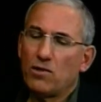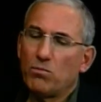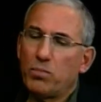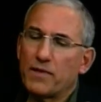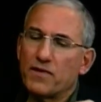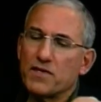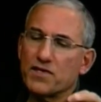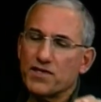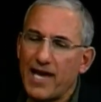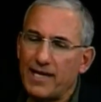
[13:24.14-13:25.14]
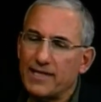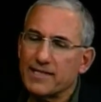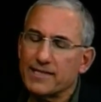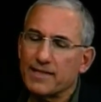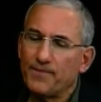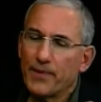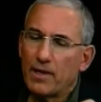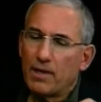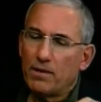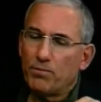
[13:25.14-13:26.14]
But the Senate's
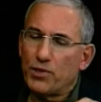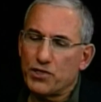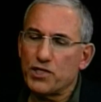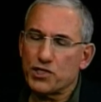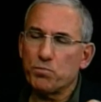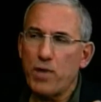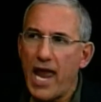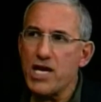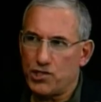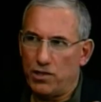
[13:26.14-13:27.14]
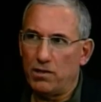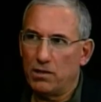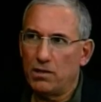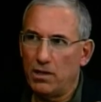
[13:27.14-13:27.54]
participation